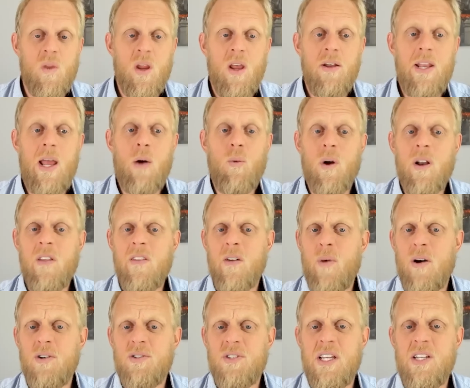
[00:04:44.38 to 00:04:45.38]
Now, one of the
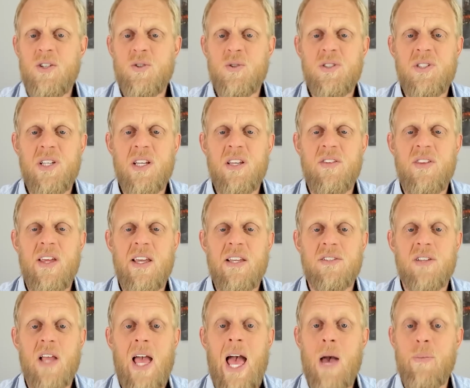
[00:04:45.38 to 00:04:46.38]
most interesting
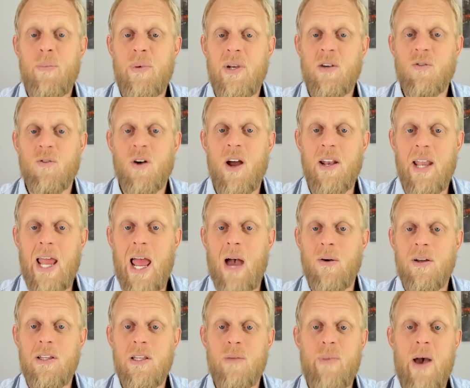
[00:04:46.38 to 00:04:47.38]
things happening right now
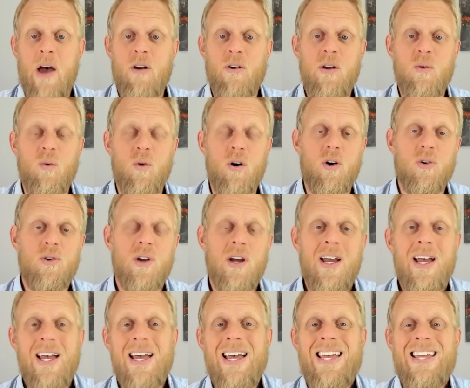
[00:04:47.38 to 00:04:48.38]
in the battery world
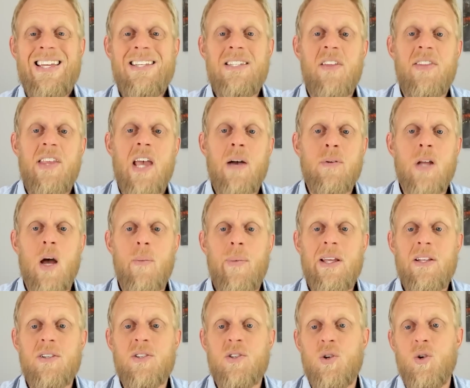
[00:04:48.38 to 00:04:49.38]
is that the
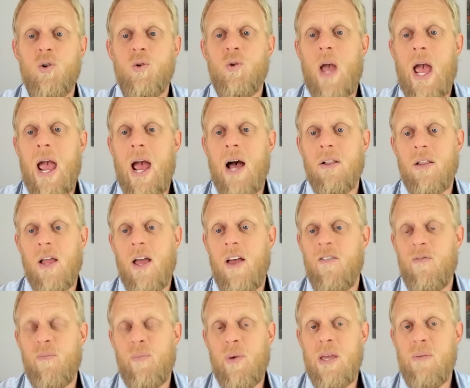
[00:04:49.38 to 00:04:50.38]
upcoming two
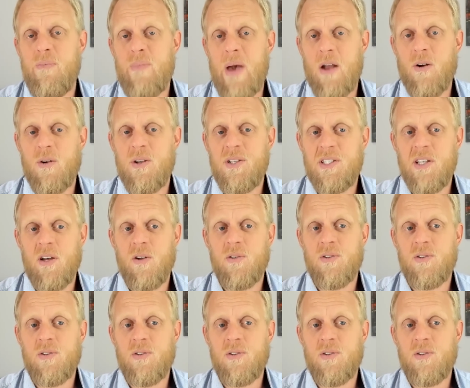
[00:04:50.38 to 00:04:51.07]
LFP battery cell